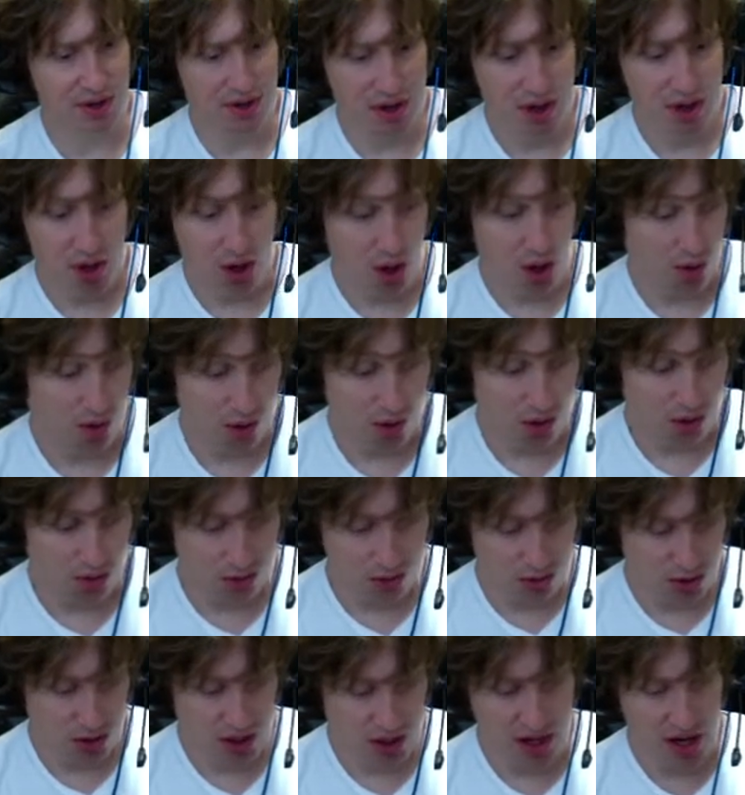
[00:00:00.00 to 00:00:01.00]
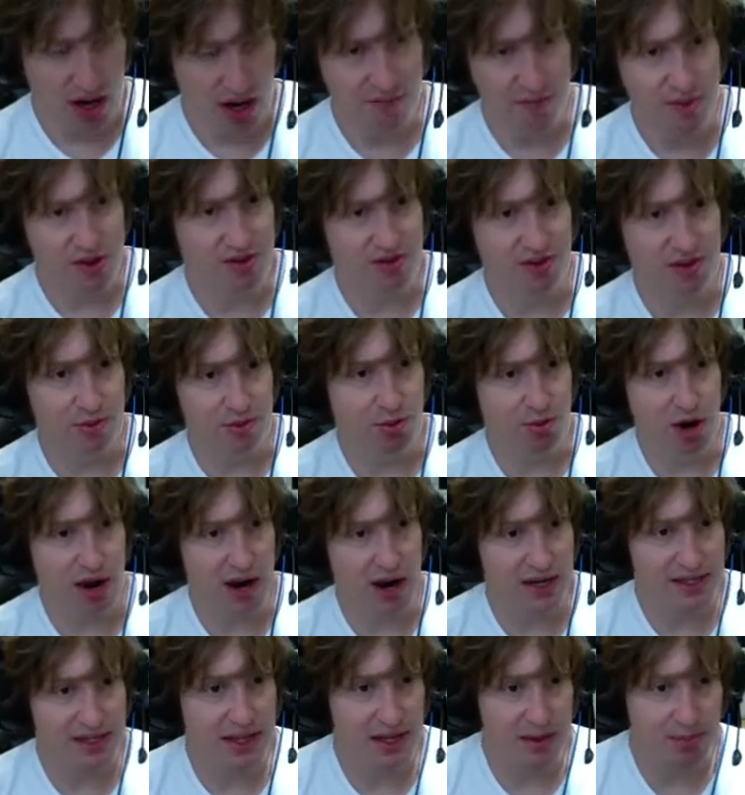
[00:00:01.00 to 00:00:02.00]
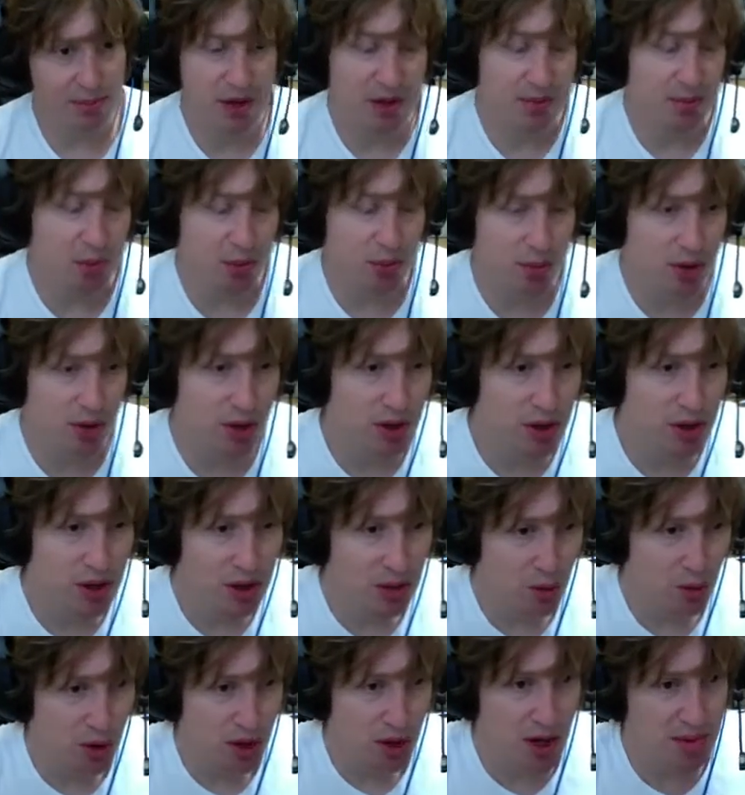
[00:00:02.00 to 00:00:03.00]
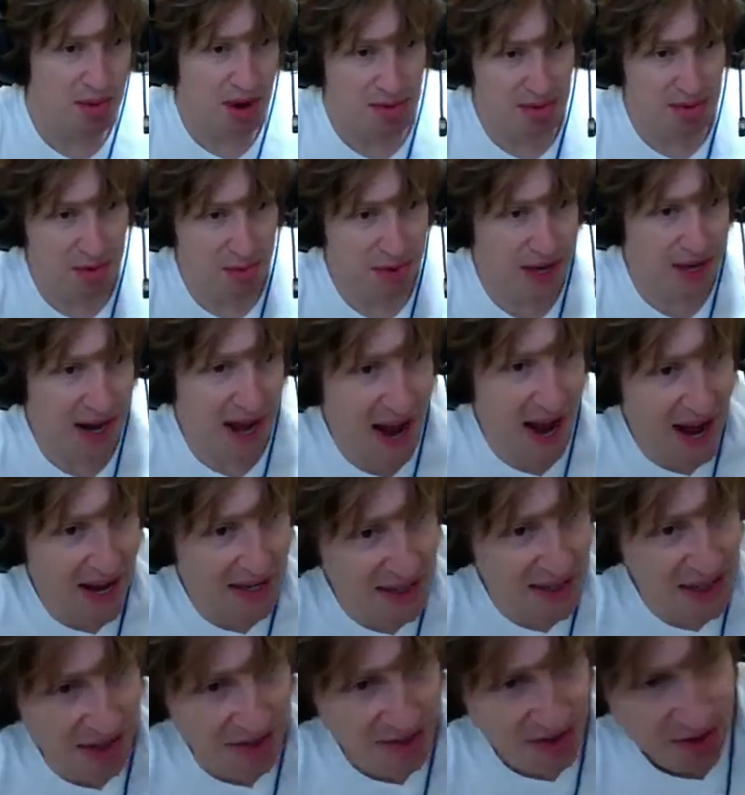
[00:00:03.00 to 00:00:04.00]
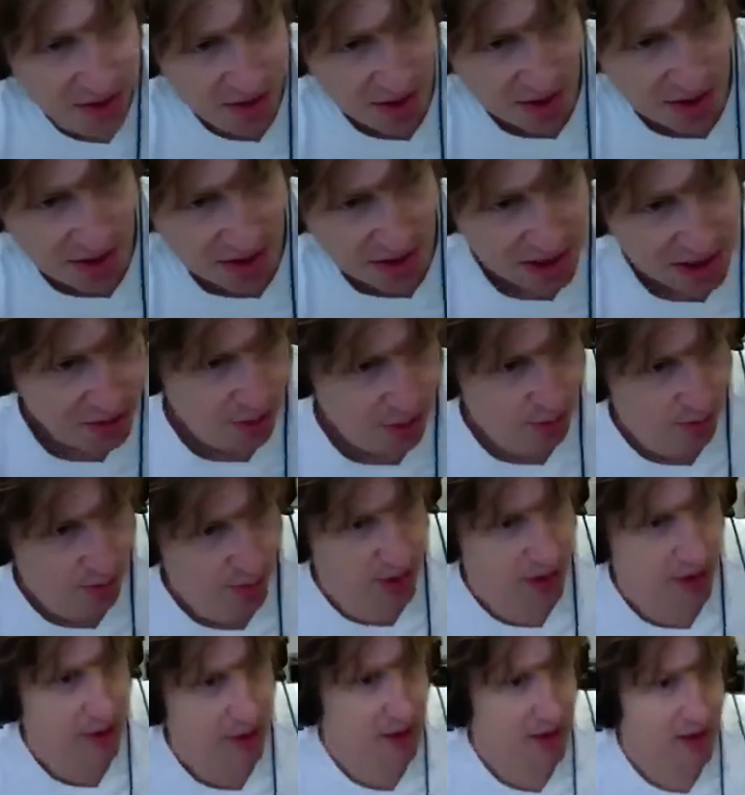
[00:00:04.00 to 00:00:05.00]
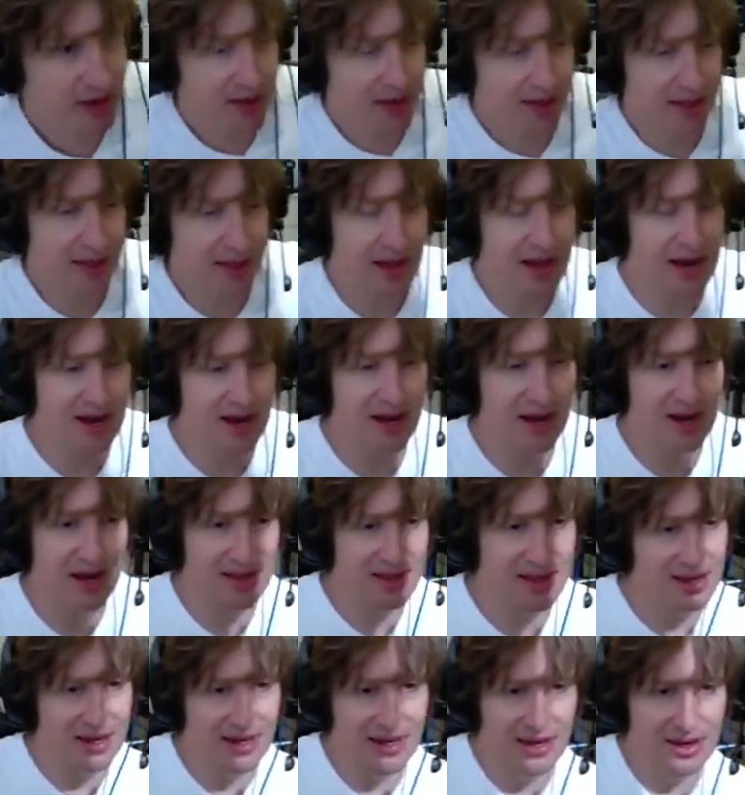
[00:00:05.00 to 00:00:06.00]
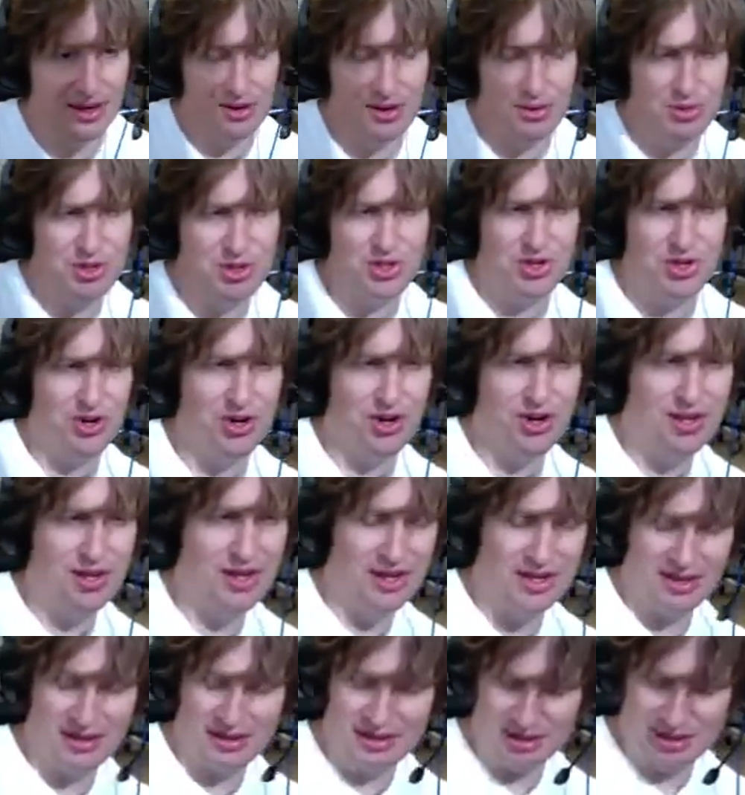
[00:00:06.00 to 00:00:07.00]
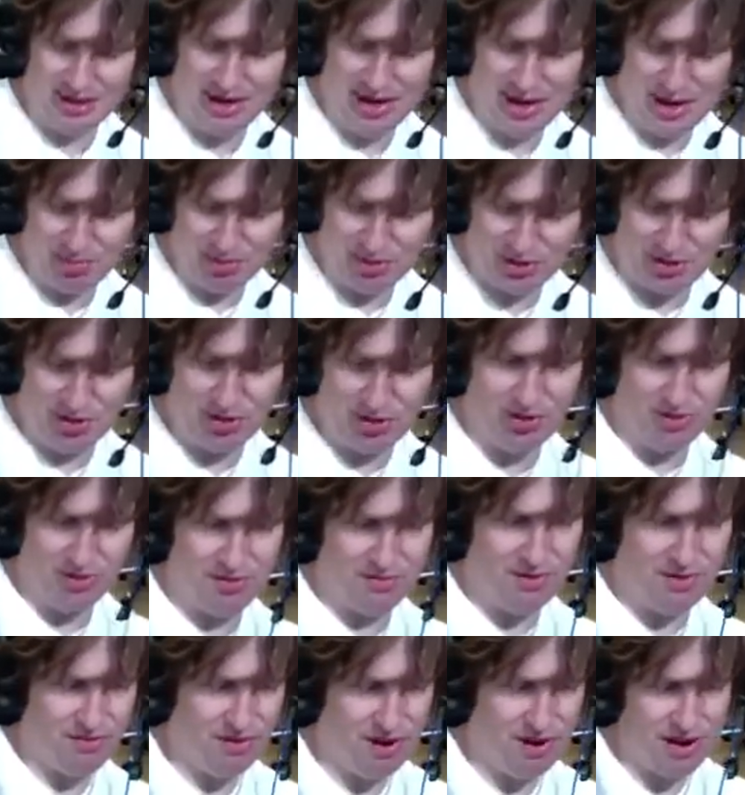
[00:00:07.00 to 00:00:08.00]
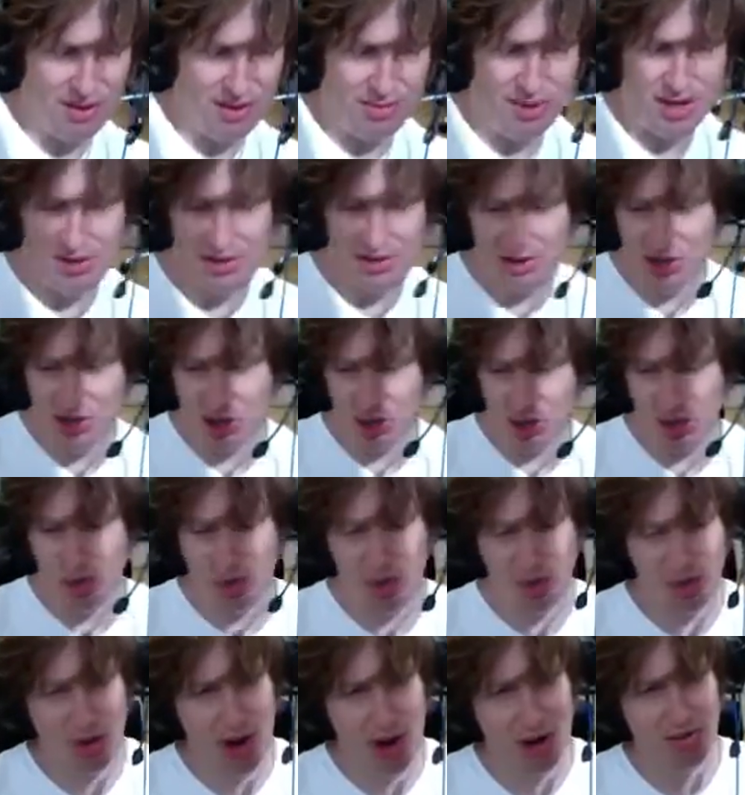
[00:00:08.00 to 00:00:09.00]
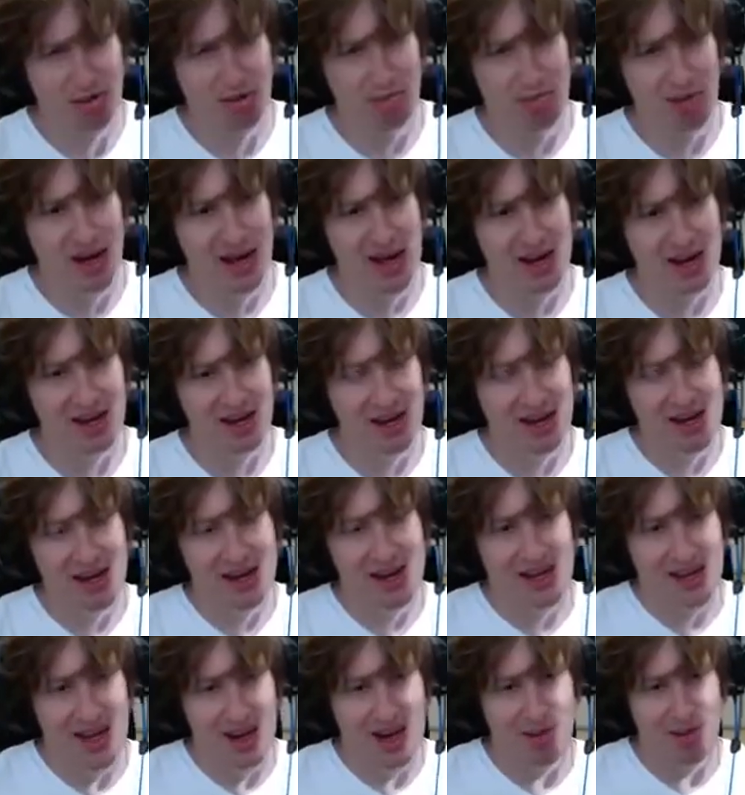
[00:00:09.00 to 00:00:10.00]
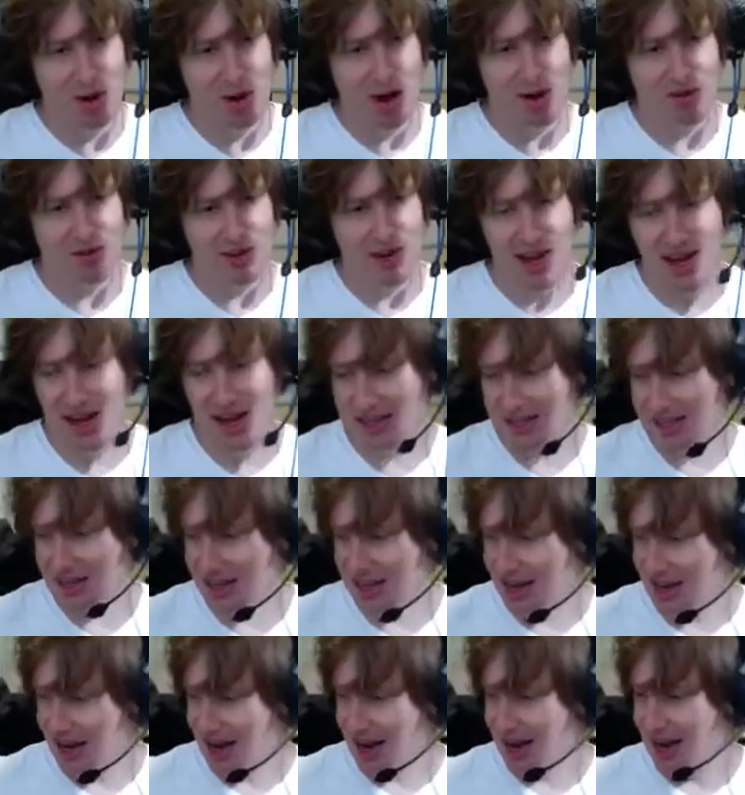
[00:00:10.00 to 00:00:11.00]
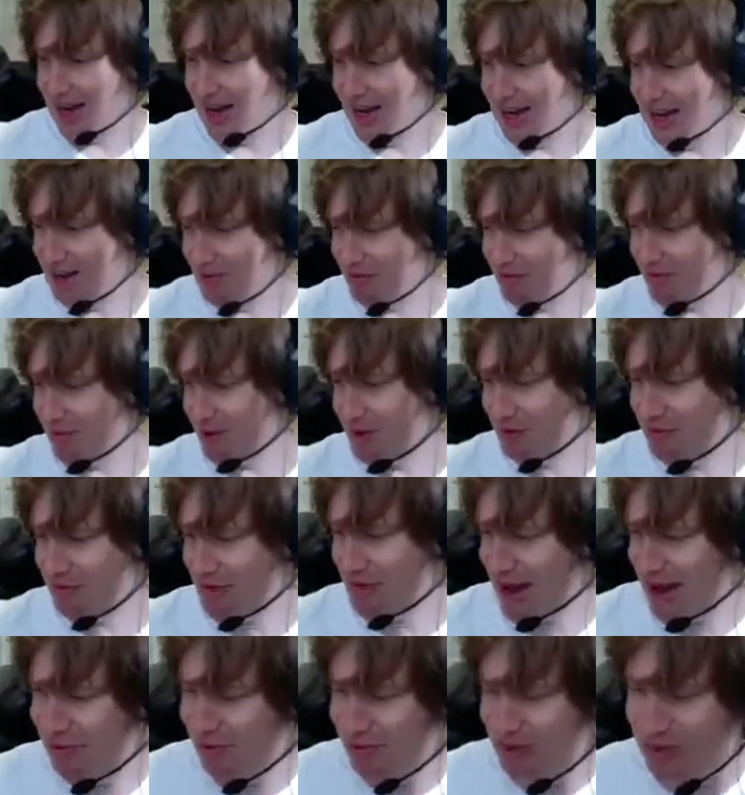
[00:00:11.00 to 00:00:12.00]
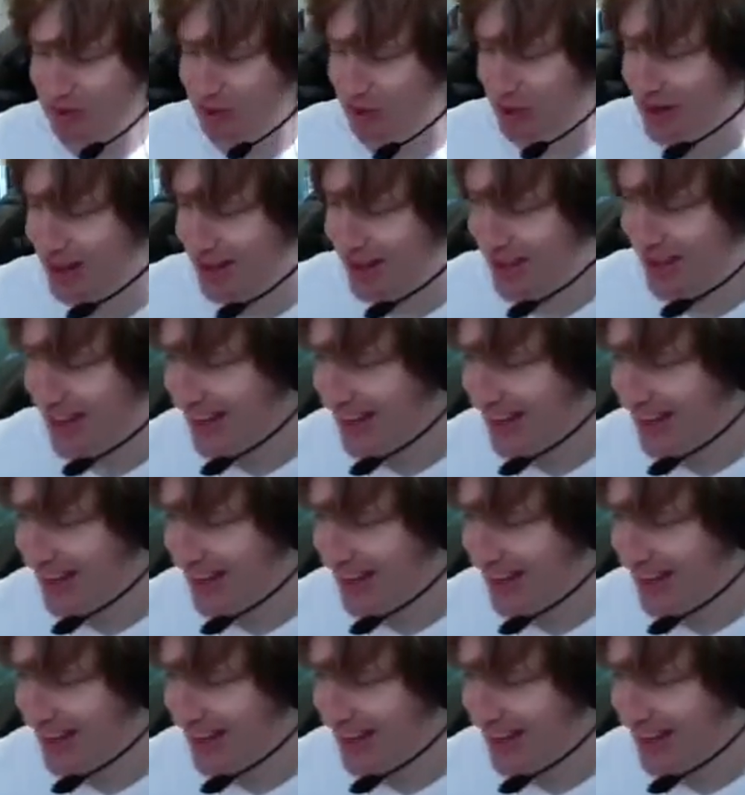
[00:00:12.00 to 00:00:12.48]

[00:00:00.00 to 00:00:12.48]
Although I've been surprised, like people will come up to me and ask if certain things were real that I think are absurd. Like there's an episode of Nirvana, the band, the show, where we rob a bank, and I'm often asked if that was real.